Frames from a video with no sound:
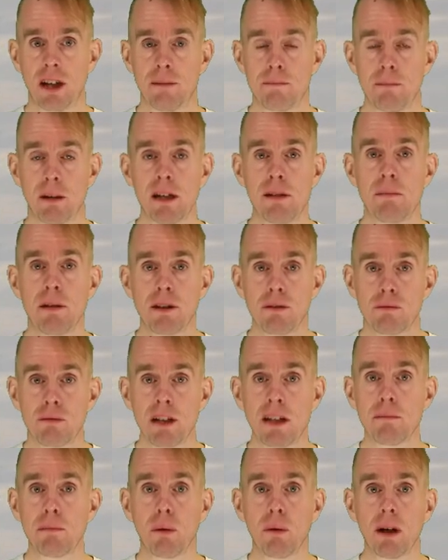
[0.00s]
It may be the
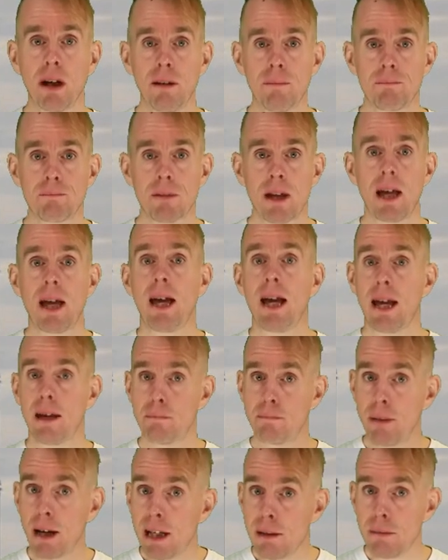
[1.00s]
reboiler,
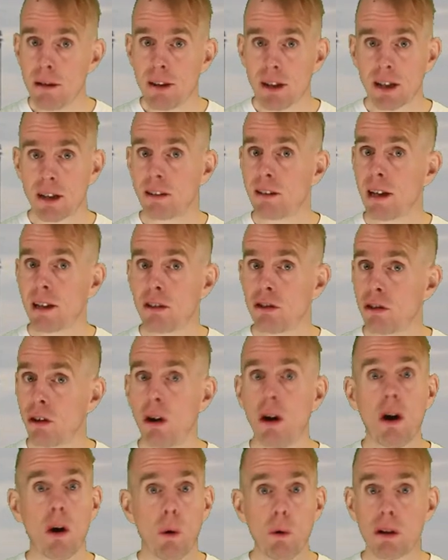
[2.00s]
it may be the
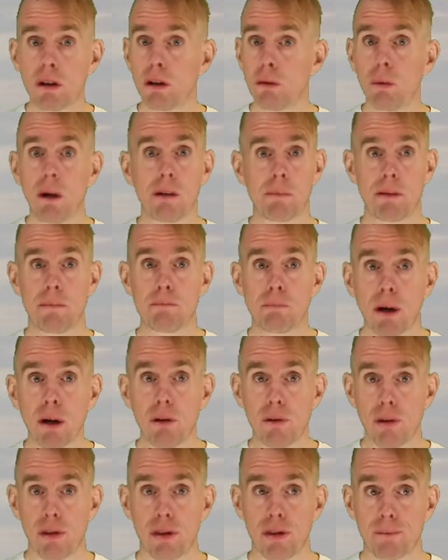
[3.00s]
condenser, or it could well be
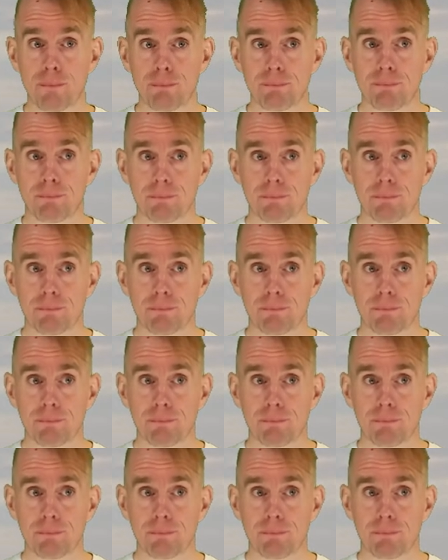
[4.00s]
both.